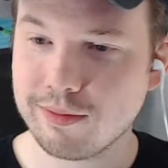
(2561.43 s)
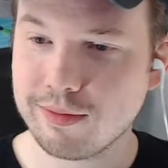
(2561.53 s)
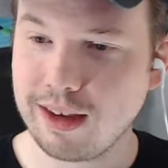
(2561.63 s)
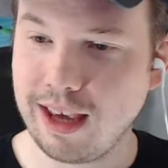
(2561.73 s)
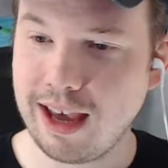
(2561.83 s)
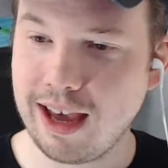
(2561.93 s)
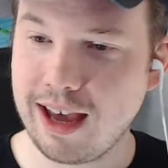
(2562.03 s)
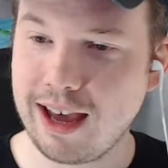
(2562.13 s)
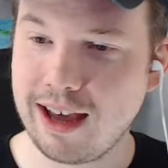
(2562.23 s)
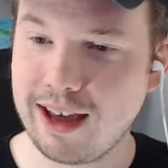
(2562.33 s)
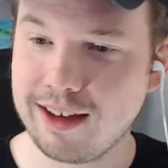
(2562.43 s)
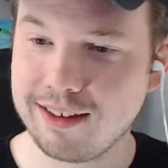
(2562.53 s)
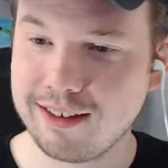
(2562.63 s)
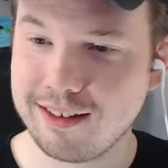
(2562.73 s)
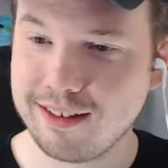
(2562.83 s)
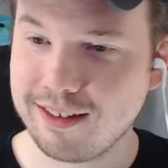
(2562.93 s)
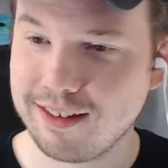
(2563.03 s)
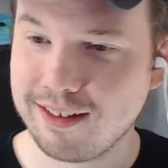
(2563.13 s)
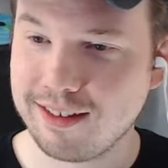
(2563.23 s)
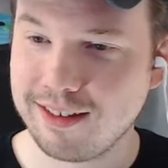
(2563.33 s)
Yeah.
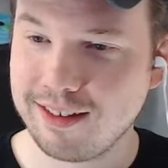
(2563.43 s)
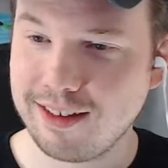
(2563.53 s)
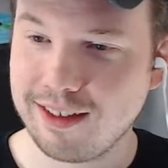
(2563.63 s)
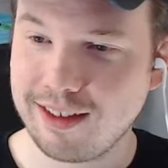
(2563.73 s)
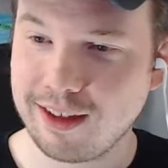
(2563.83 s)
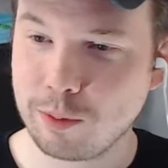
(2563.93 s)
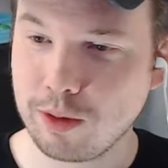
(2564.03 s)
That's